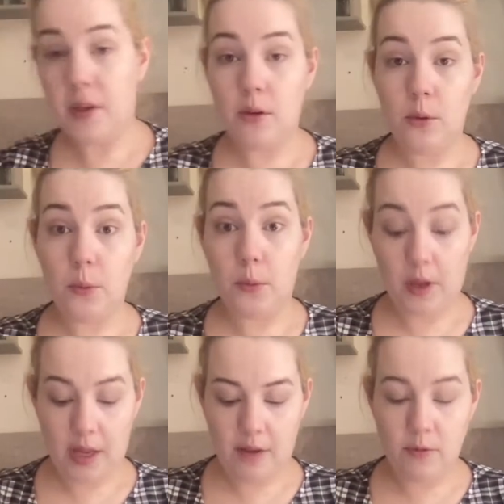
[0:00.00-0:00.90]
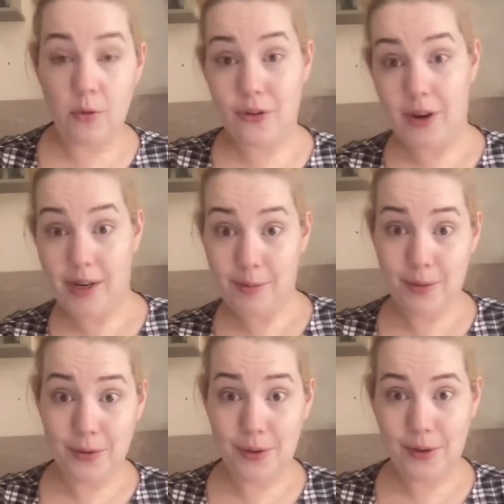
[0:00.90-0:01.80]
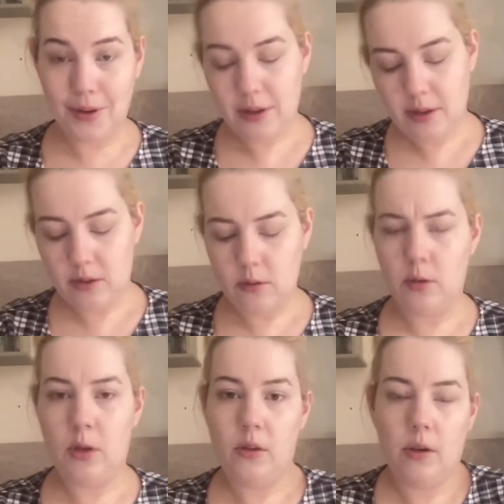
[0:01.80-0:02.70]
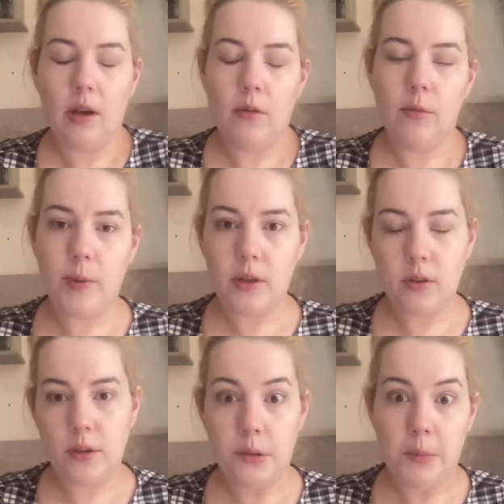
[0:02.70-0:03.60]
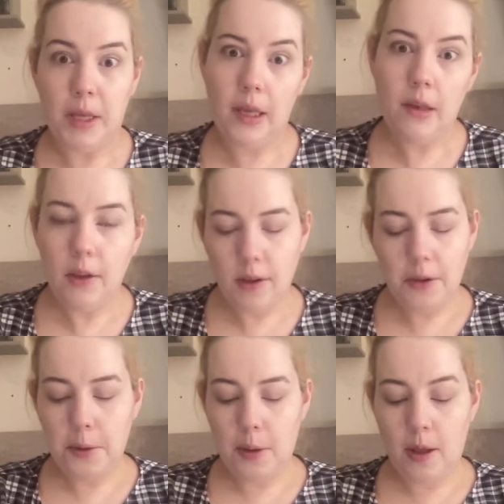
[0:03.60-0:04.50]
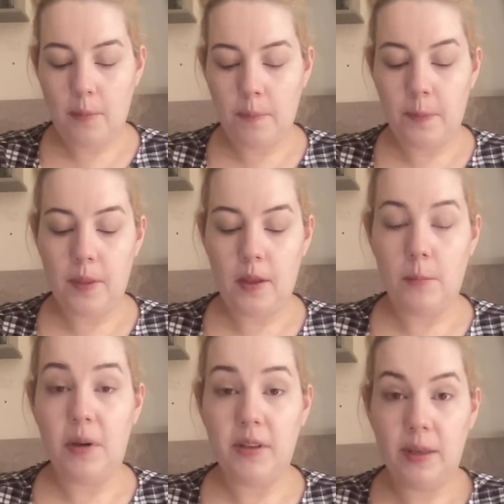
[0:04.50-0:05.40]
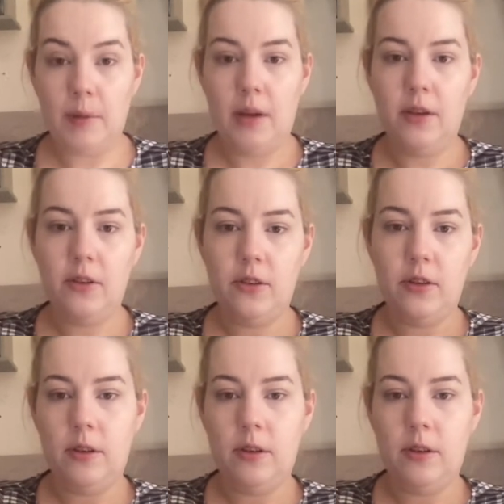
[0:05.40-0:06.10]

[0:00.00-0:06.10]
new that I have not tried before. It's not new to E.L.F, but it's new to me. Putty blush.